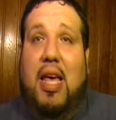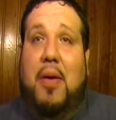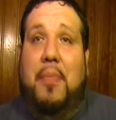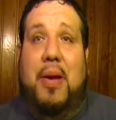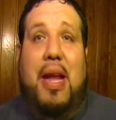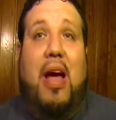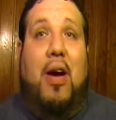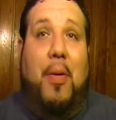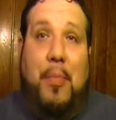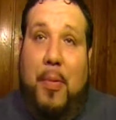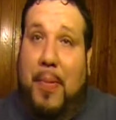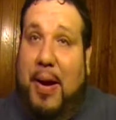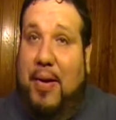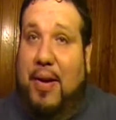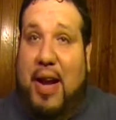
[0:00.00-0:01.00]
But now I'm
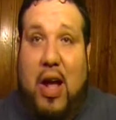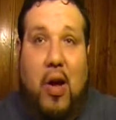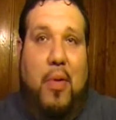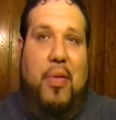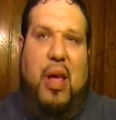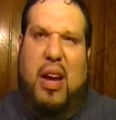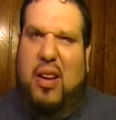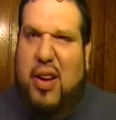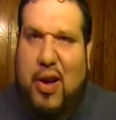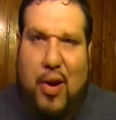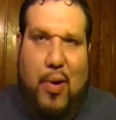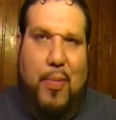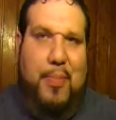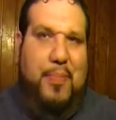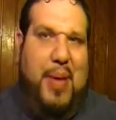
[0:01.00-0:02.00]
prepared. Now I'm like,
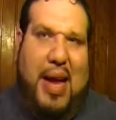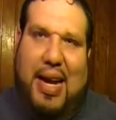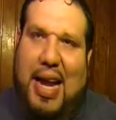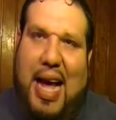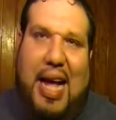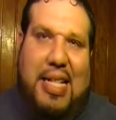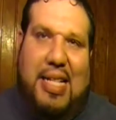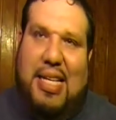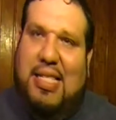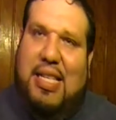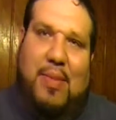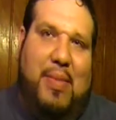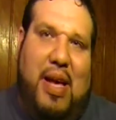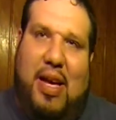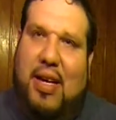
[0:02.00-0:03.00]
no, I got this.
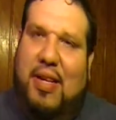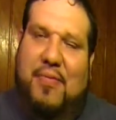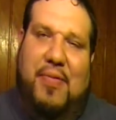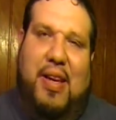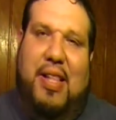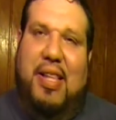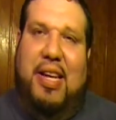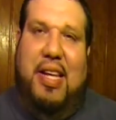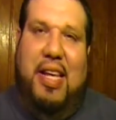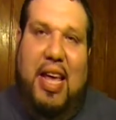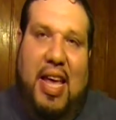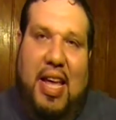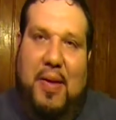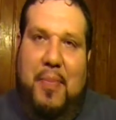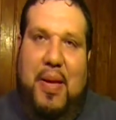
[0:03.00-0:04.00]
I'm not going to fail it
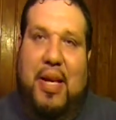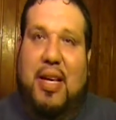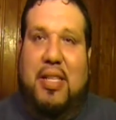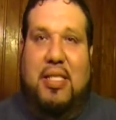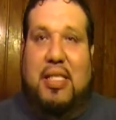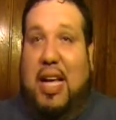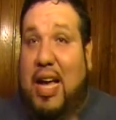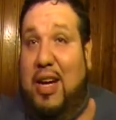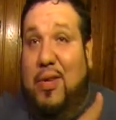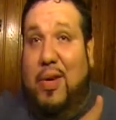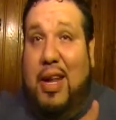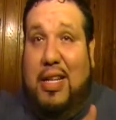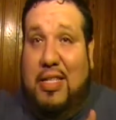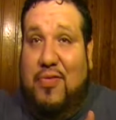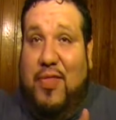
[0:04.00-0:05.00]
again because I know
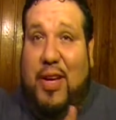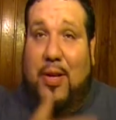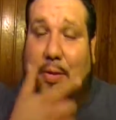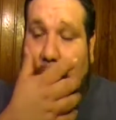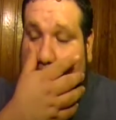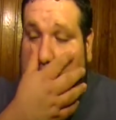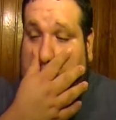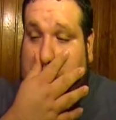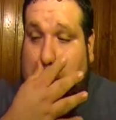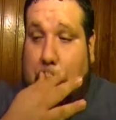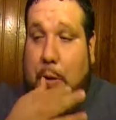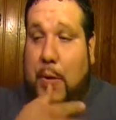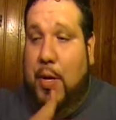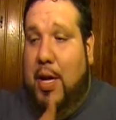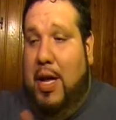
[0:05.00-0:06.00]
what I just failed.
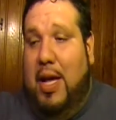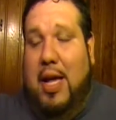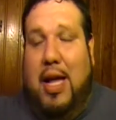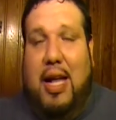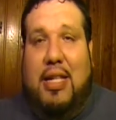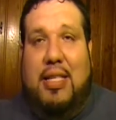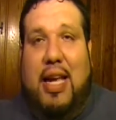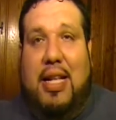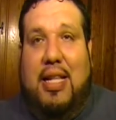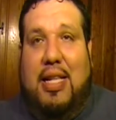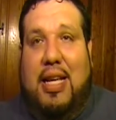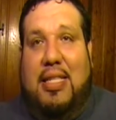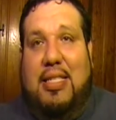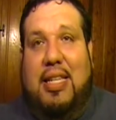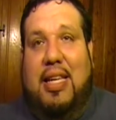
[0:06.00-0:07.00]
So take the
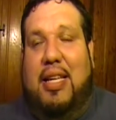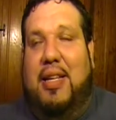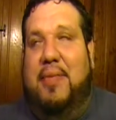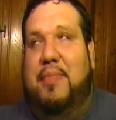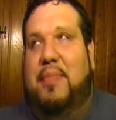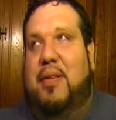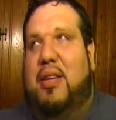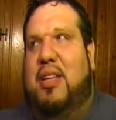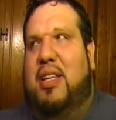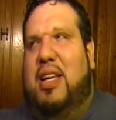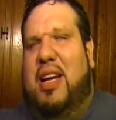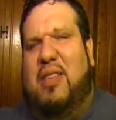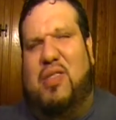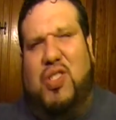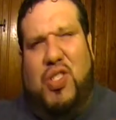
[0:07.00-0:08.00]
class again,
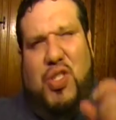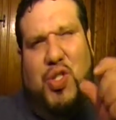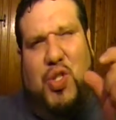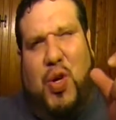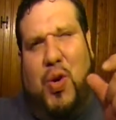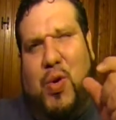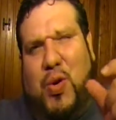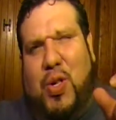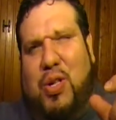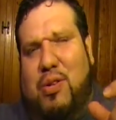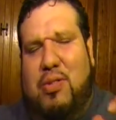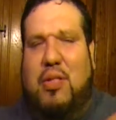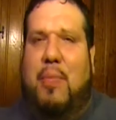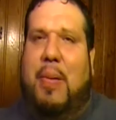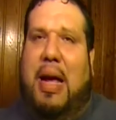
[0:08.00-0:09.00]
and I was so
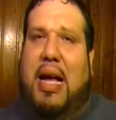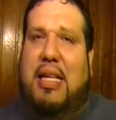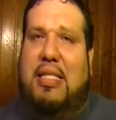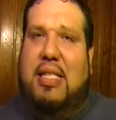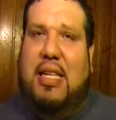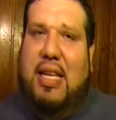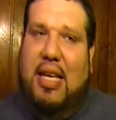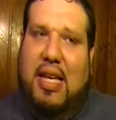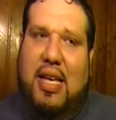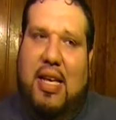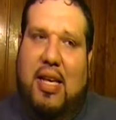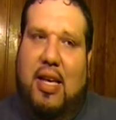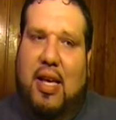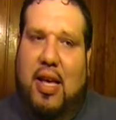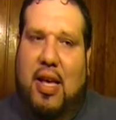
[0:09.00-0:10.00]
close to passing it,
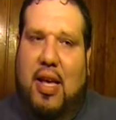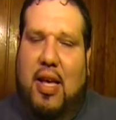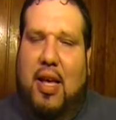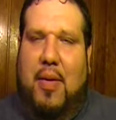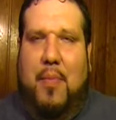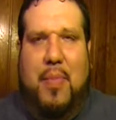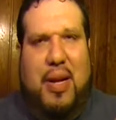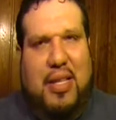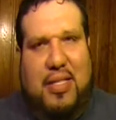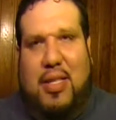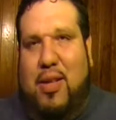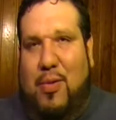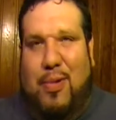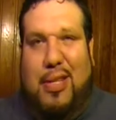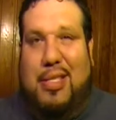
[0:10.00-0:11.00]
but it
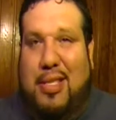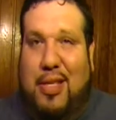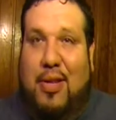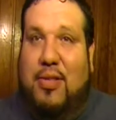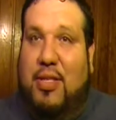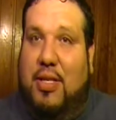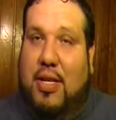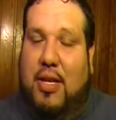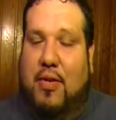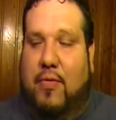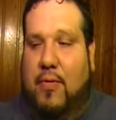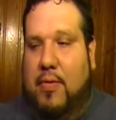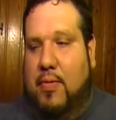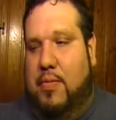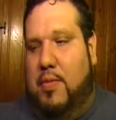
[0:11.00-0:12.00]
still wasn't close
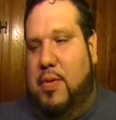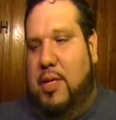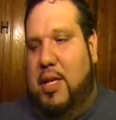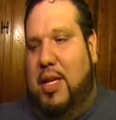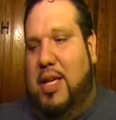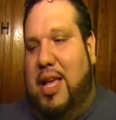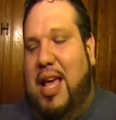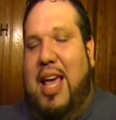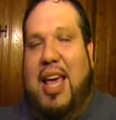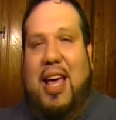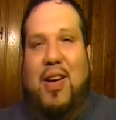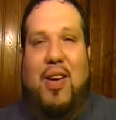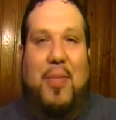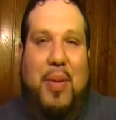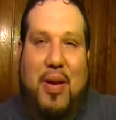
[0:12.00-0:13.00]
enough. It
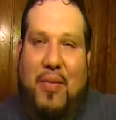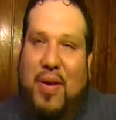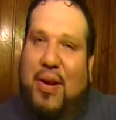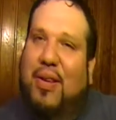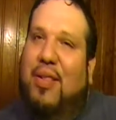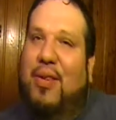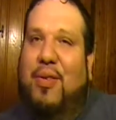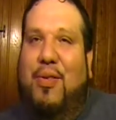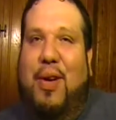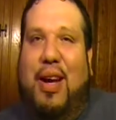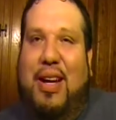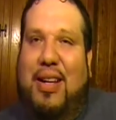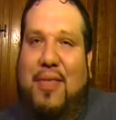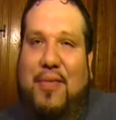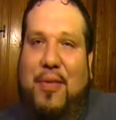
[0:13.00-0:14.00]
would have been a very low
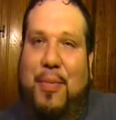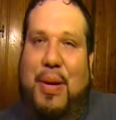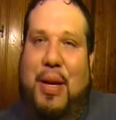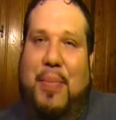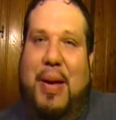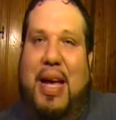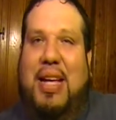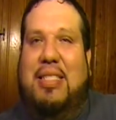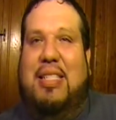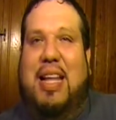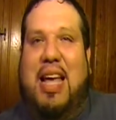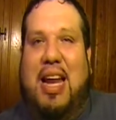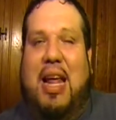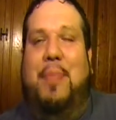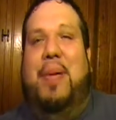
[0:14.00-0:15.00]
grade for me to pass it
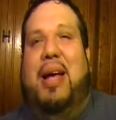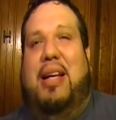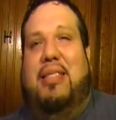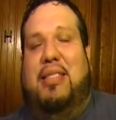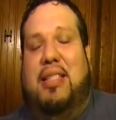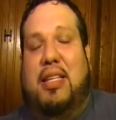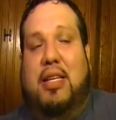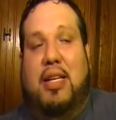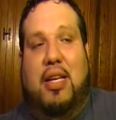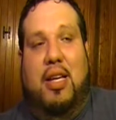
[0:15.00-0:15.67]
had I passed it.